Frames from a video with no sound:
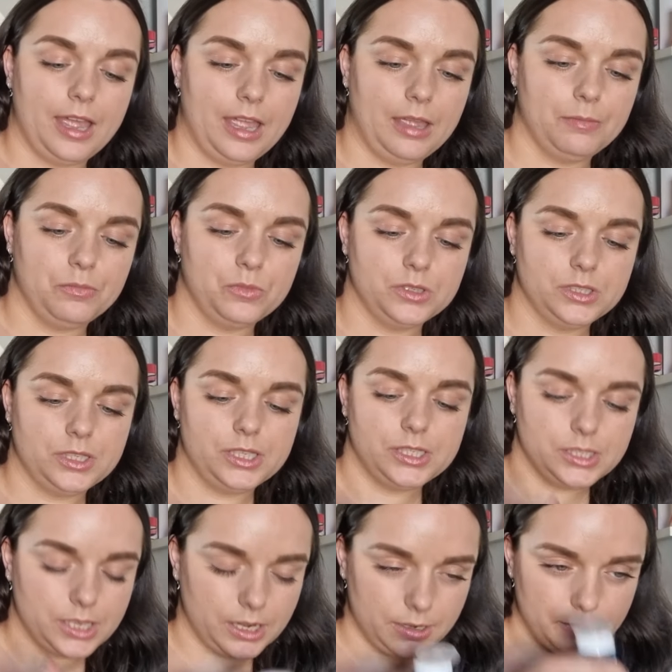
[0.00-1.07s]
Was
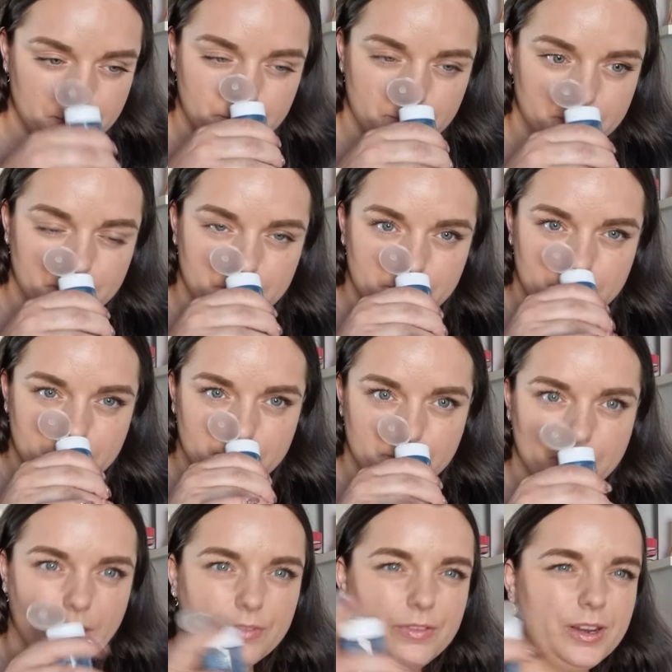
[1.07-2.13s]
this scented?
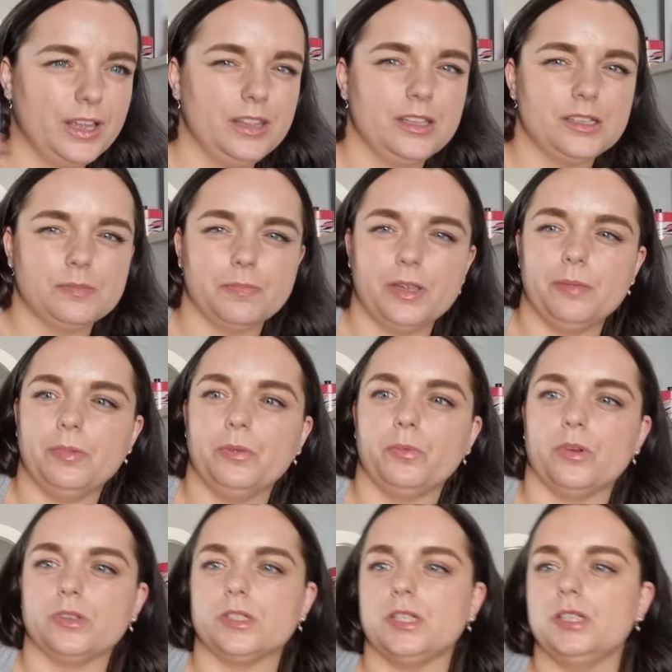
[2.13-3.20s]
I feel like this maybe
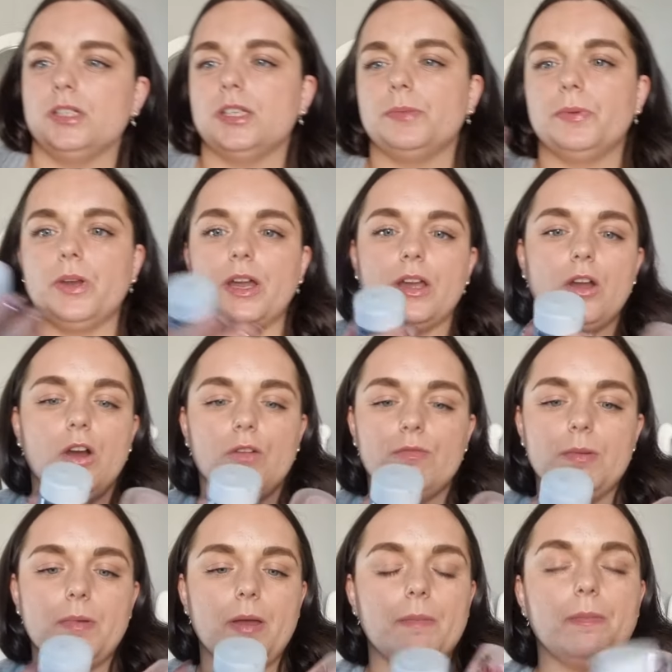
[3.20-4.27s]
wasn't, but I
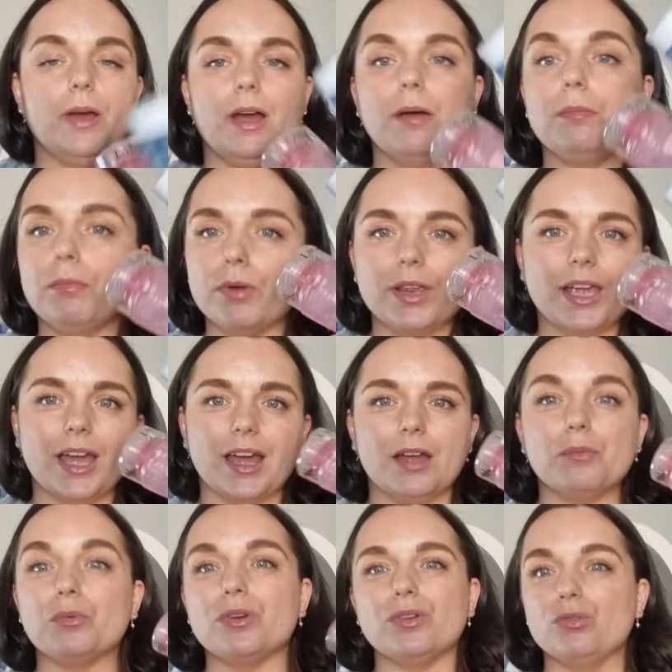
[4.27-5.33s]
can't remember. But yeah,
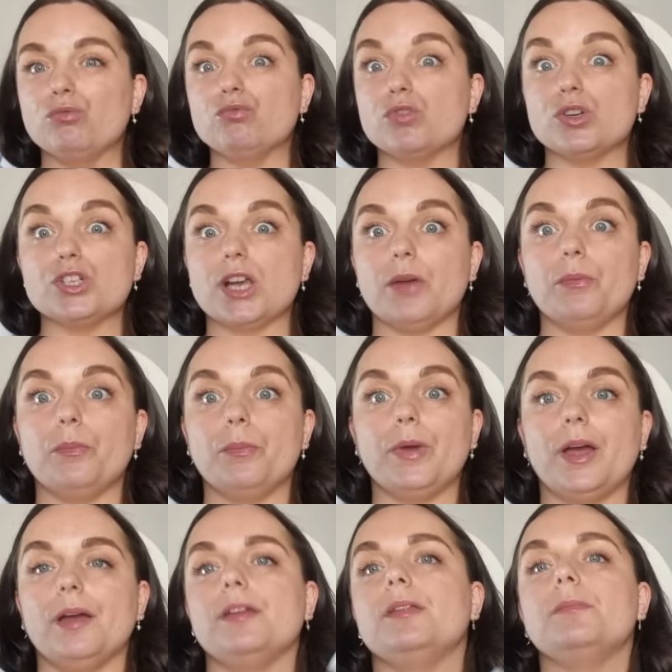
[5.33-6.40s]
I wouldn't rush out and
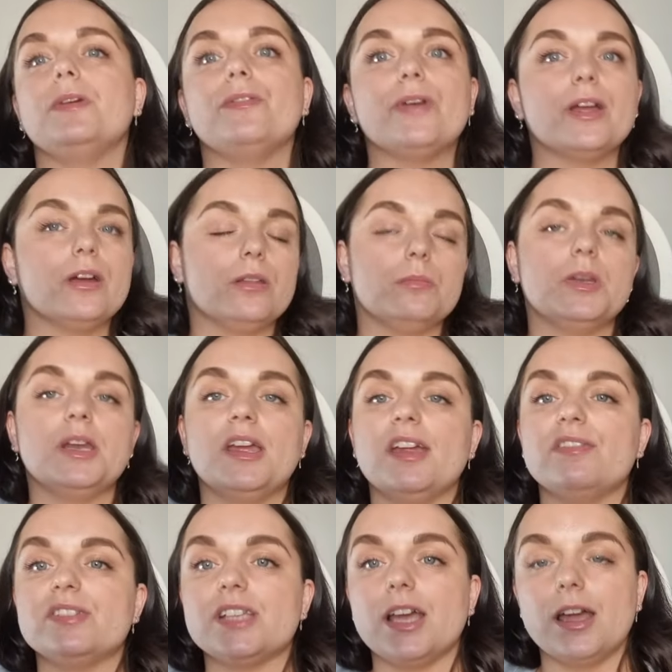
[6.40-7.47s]
buy them. If I got them in a
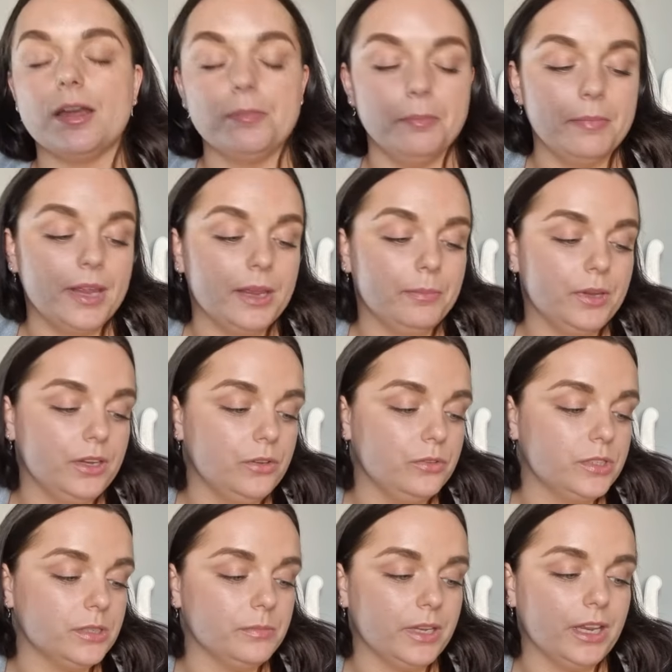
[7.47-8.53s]
gift set, I'd maybe
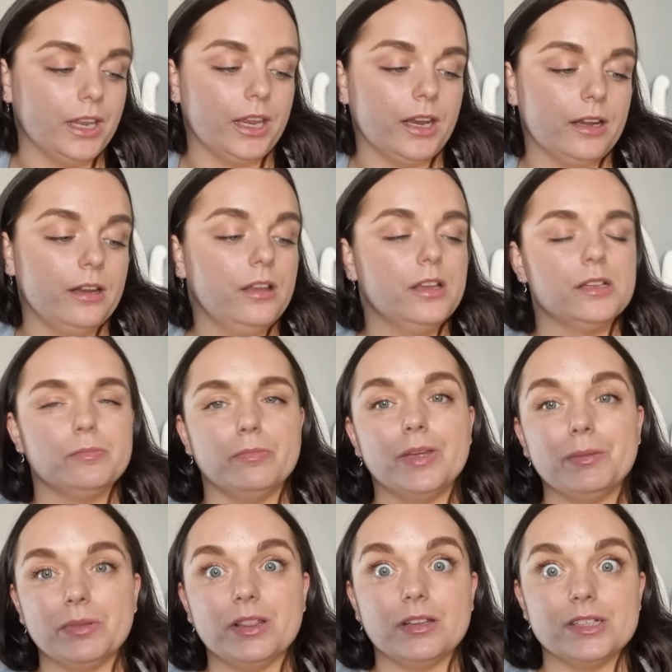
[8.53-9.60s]
use them again.
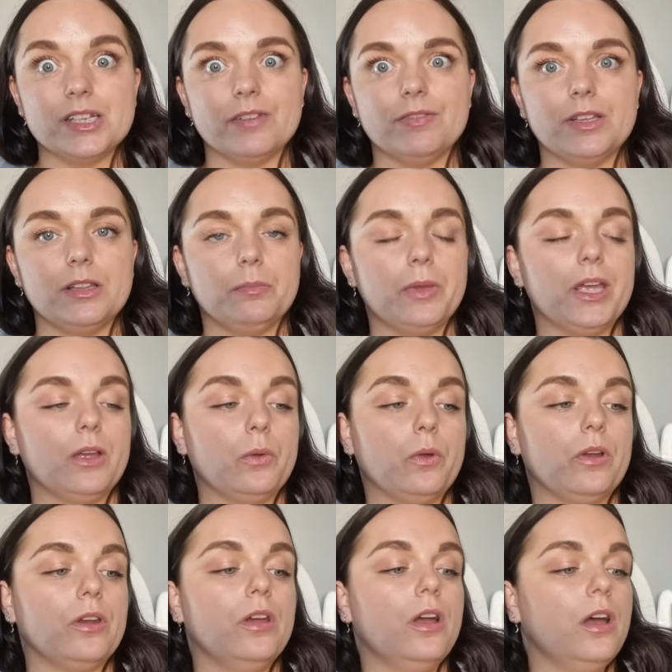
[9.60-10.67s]
Maybe, definitely the pink
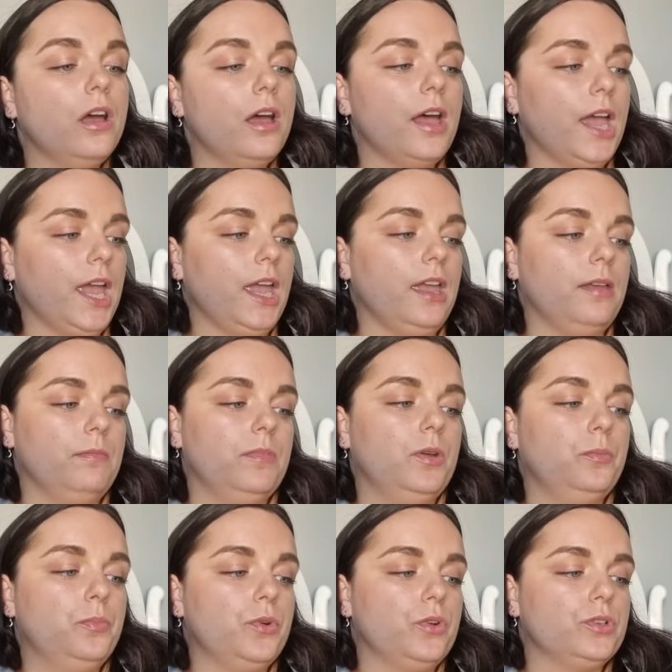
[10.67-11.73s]
one.
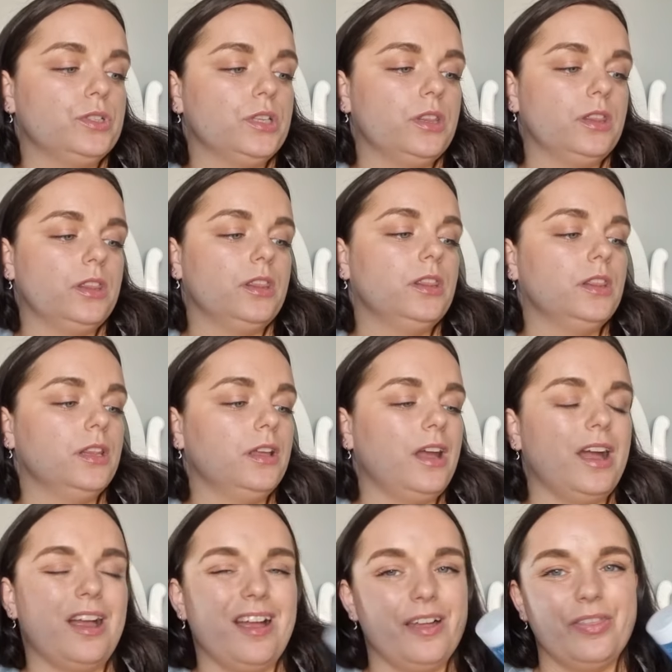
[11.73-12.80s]
But
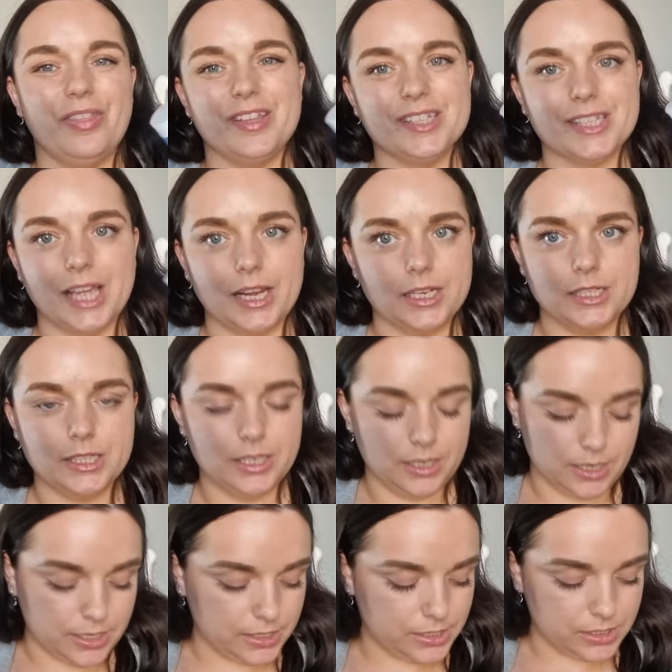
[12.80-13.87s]
the
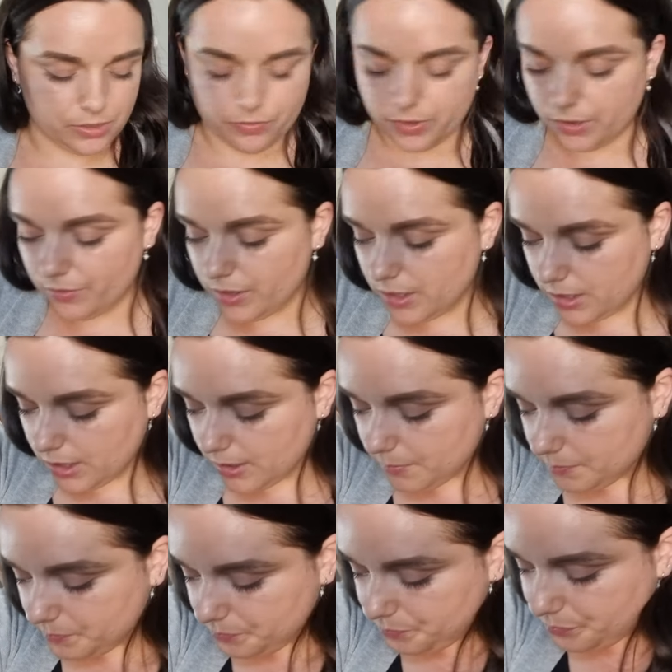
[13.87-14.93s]
scentness of everything.